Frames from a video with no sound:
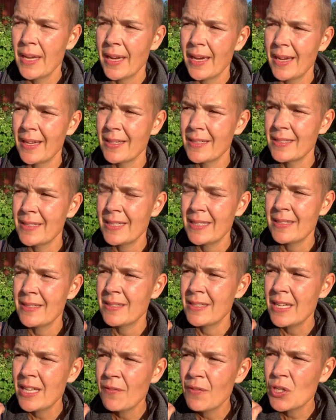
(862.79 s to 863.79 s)
and in
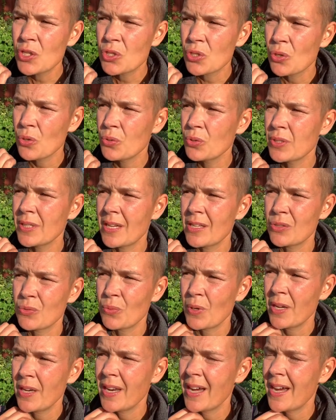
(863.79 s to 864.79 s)
TV shows as well.